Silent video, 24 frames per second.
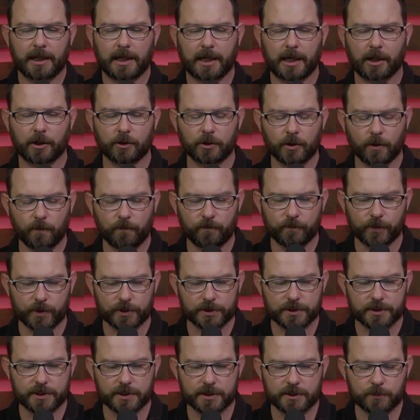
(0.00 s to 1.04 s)
I'll go
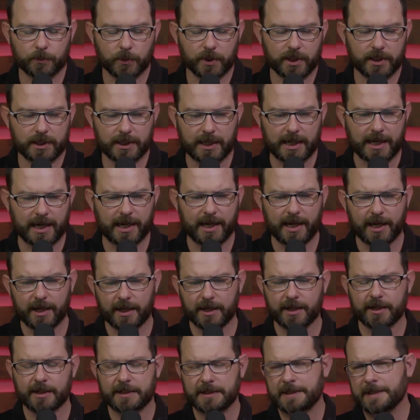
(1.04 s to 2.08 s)
first this week. I
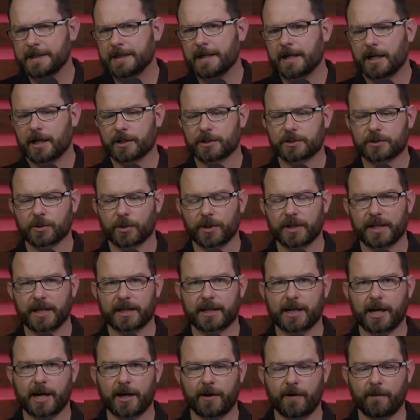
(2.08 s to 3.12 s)
had a story
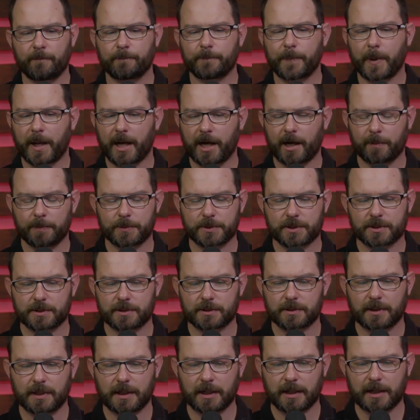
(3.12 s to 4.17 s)
that kind of
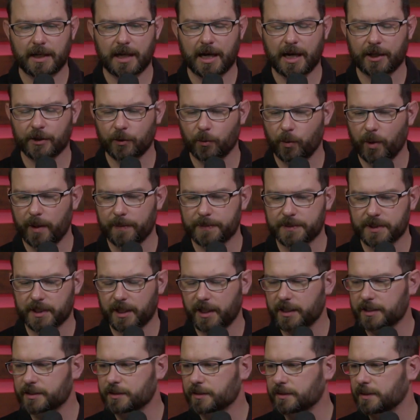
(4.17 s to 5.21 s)
popped on the
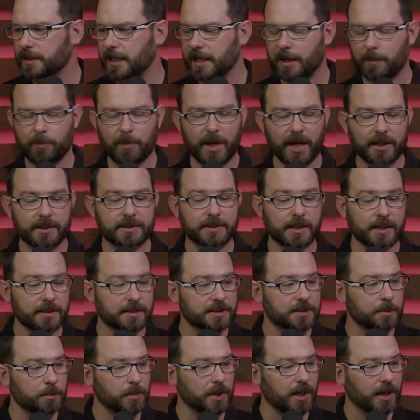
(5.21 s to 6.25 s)
websites, and it made
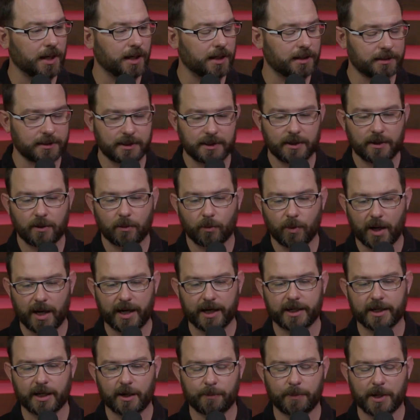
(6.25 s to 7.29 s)
sense to me why
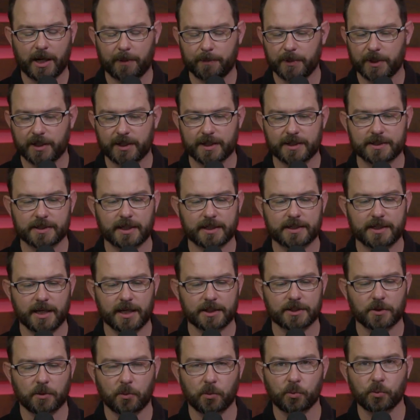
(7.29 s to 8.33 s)
it kind of popped, because it
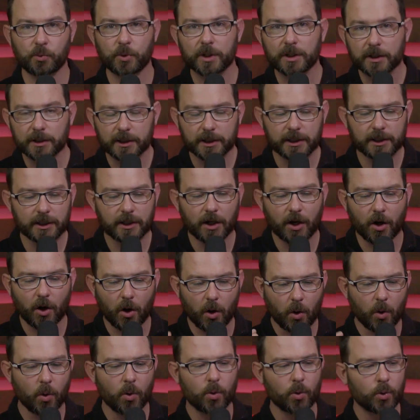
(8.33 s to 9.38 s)
takes a really
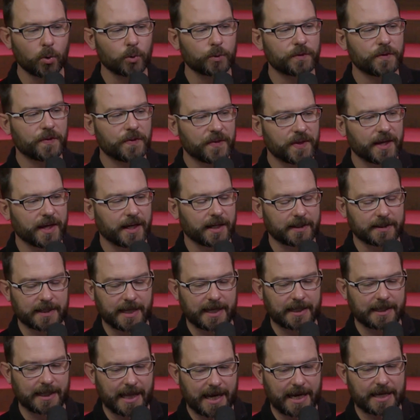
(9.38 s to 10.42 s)
old thing
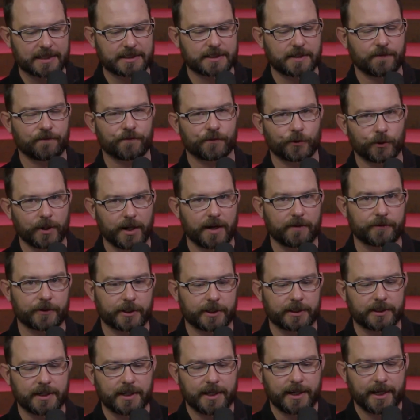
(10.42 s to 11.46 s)
that lasted
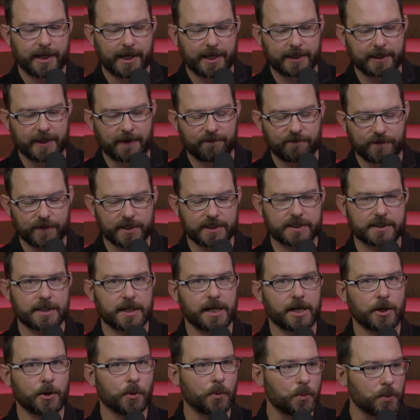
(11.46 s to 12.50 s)
forever, and they fixed
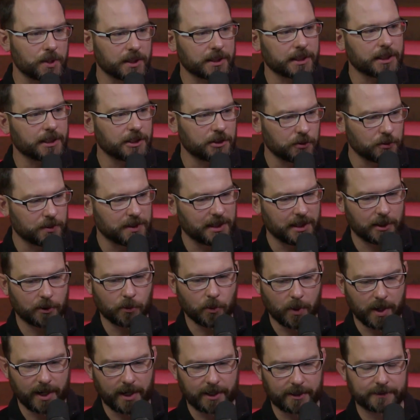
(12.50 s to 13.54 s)
it in a really
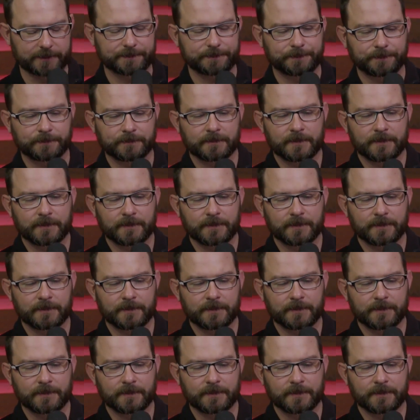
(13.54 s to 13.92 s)
unique way.